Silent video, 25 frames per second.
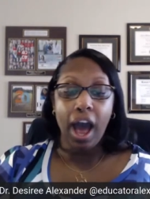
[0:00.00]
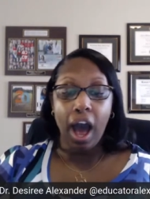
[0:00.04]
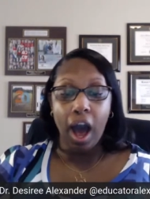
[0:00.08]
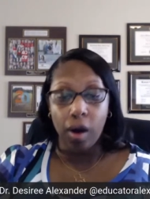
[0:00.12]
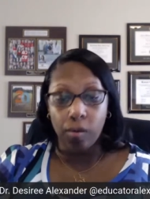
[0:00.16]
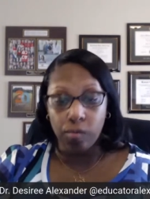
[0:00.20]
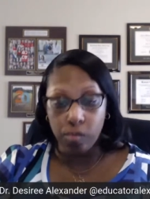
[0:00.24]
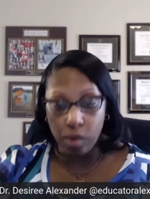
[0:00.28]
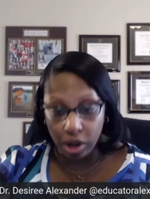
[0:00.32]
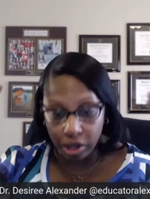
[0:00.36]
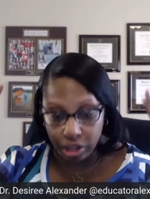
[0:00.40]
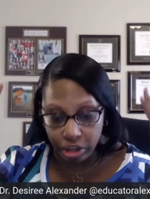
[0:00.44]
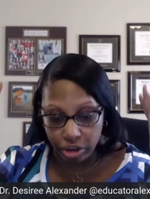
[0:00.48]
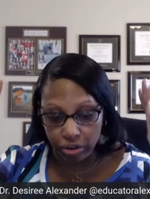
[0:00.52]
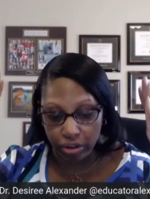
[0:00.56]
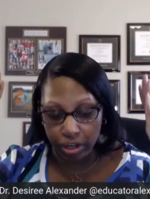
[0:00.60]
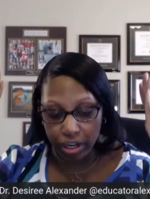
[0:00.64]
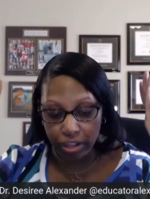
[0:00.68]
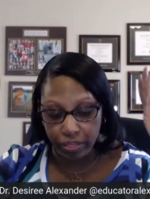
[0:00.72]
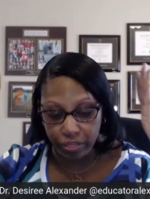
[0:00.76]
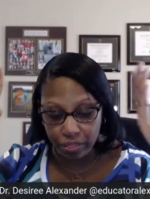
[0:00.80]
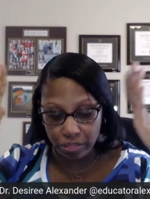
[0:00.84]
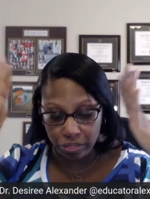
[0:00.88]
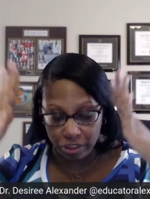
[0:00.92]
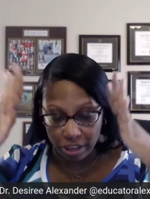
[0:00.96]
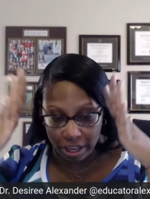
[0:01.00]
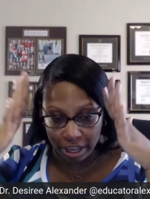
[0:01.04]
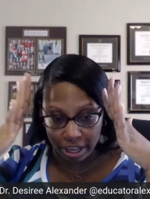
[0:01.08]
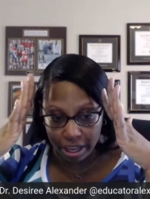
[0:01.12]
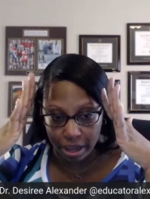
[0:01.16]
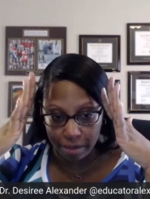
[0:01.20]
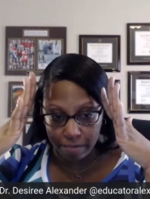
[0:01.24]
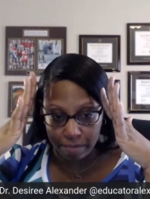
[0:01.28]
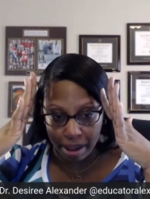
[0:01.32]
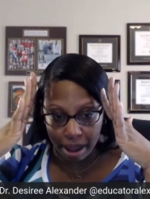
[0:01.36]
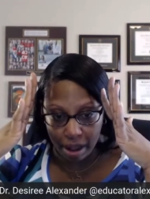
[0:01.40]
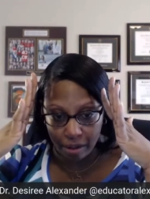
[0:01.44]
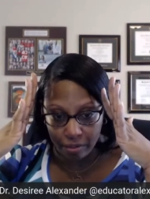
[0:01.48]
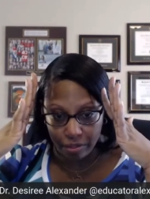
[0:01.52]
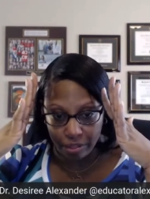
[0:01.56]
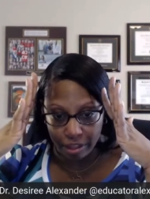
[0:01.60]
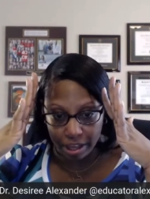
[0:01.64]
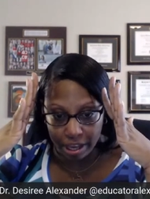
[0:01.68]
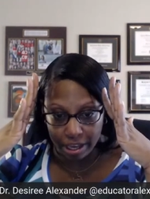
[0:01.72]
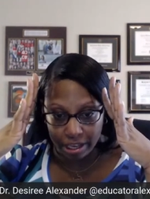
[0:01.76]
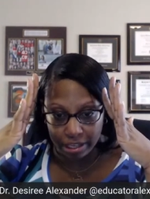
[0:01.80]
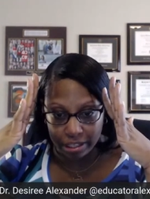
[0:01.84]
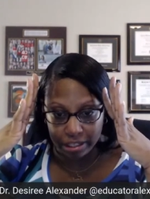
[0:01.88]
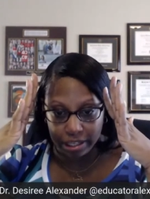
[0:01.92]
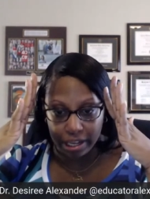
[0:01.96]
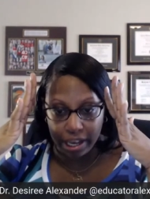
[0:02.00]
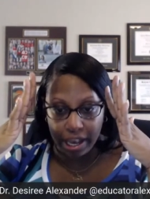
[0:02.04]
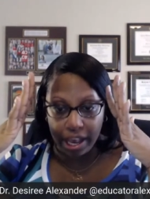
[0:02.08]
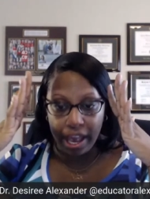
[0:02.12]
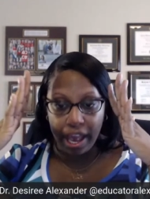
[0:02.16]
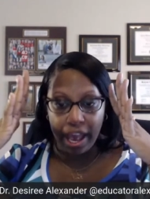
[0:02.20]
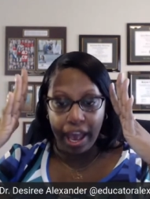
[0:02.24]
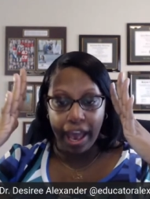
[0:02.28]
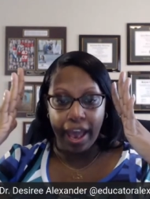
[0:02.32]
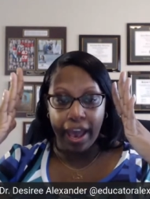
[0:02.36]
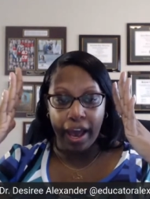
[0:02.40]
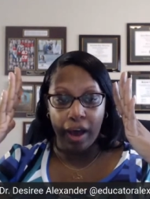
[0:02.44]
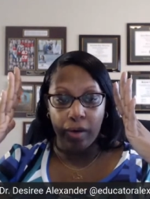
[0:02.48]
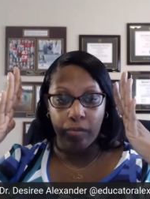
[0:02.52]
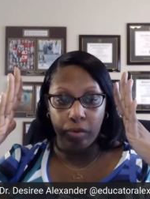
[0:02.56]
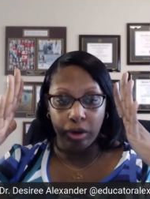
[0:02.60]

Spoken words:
I want you to think about this, and I